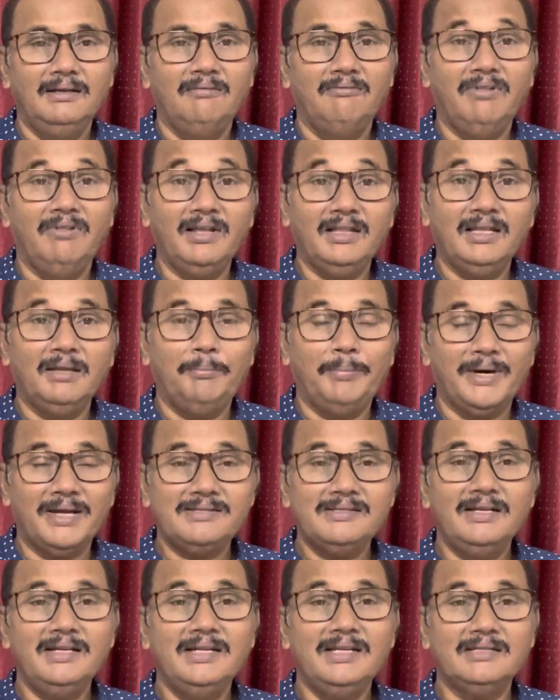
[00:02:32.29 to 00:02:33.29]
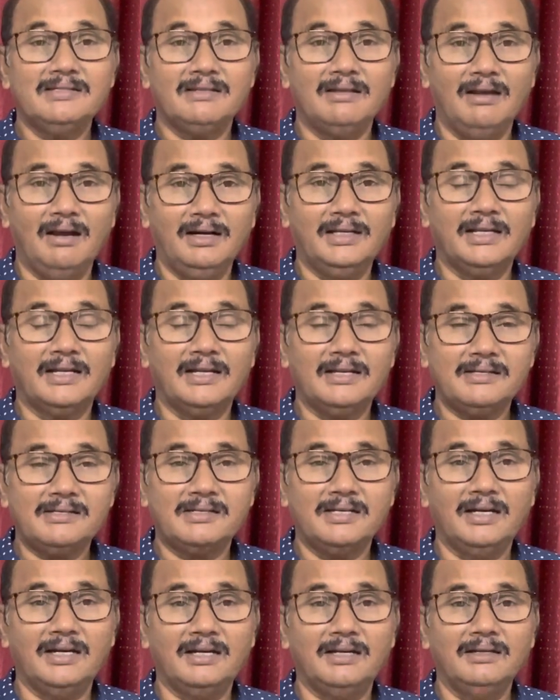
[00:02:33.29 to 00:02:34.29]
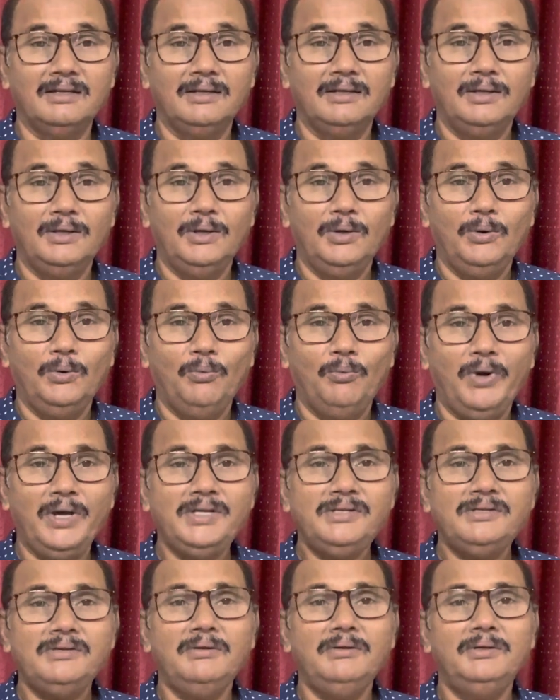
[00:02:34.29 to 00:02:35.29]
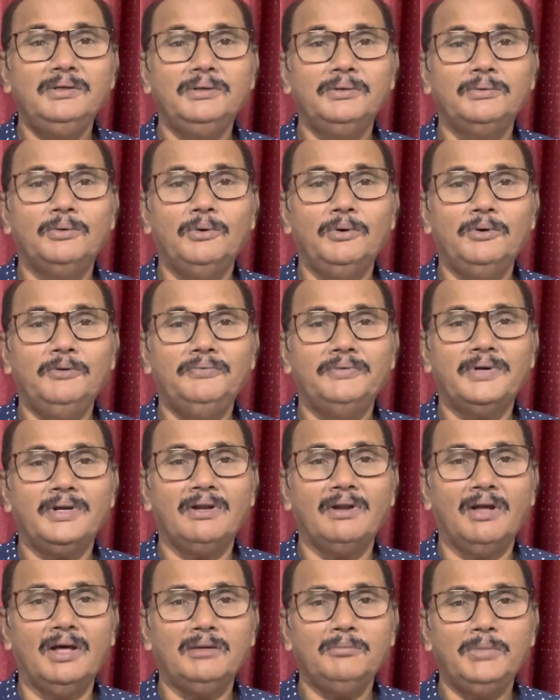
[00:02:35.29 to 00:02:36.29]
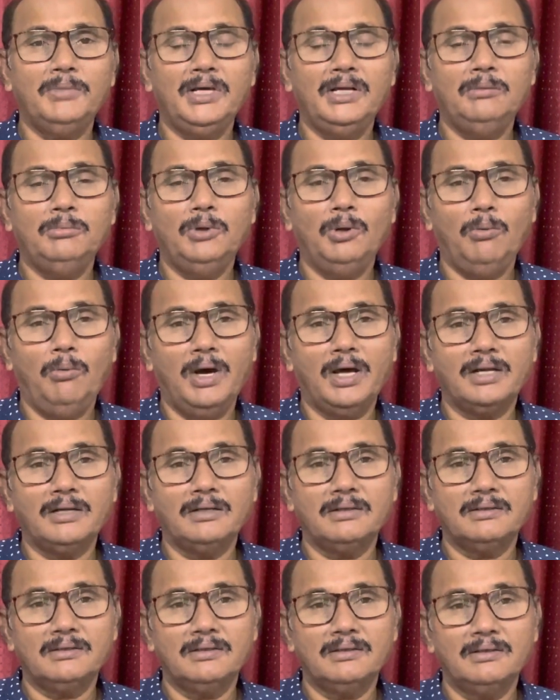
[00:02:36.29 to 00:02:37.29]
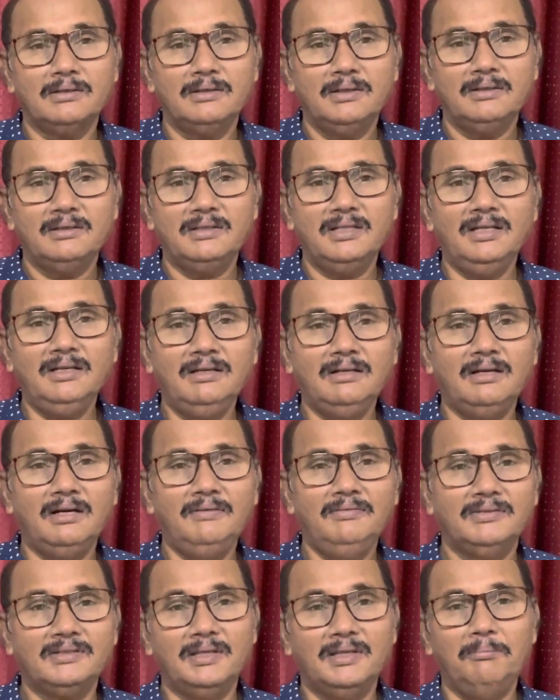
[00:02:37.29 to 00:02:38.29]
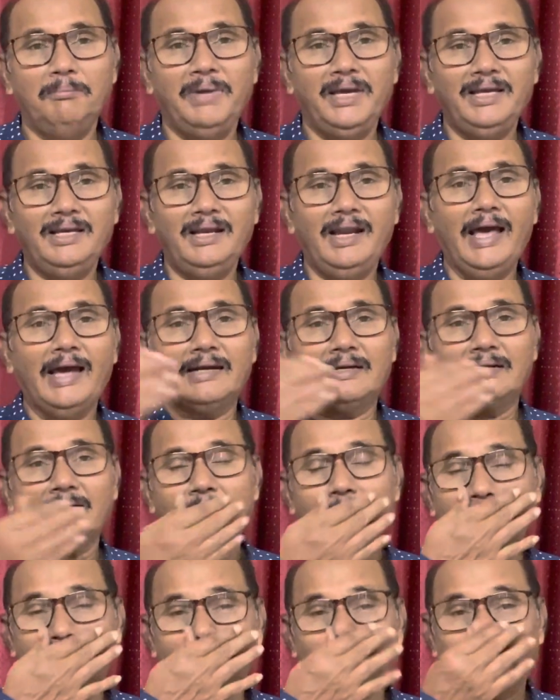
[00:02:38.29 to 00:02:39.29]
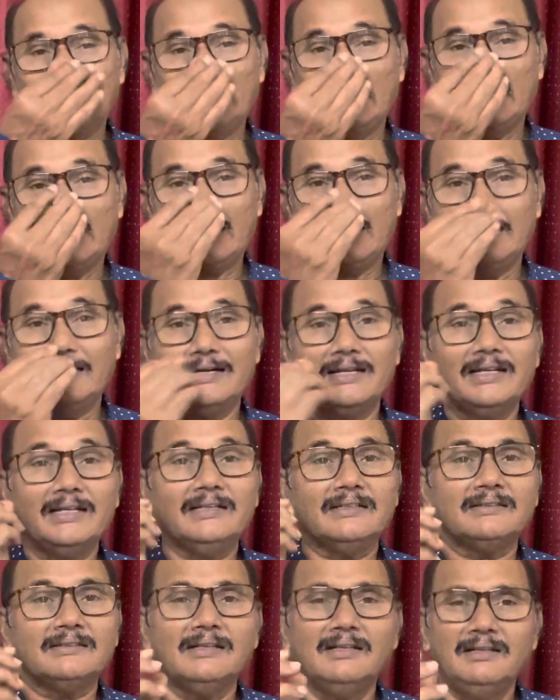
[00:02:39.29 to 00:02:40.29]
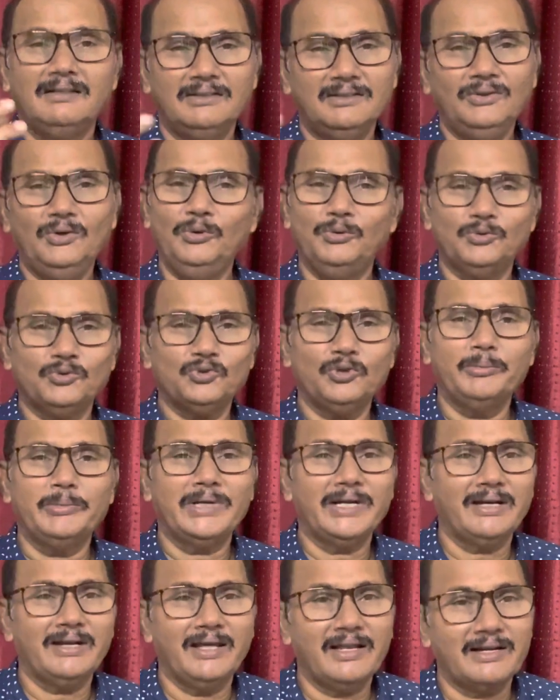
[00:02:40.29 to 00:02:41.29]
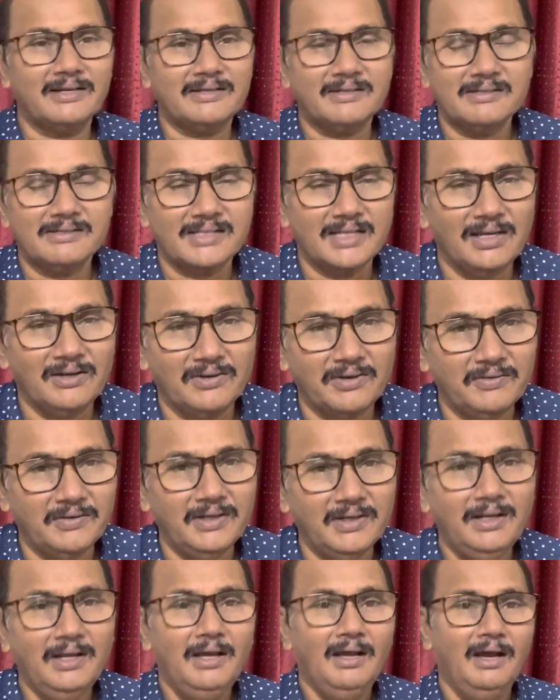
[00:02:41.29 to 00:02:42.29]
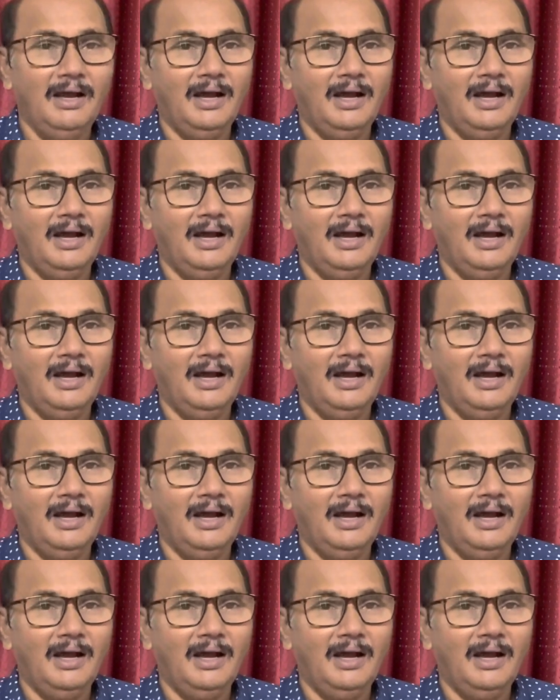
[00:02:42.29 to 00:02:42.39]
When the person is not arrested, why should you go for non-bailable warrant? Think of the Bail Act like other countries. So many directions they are given.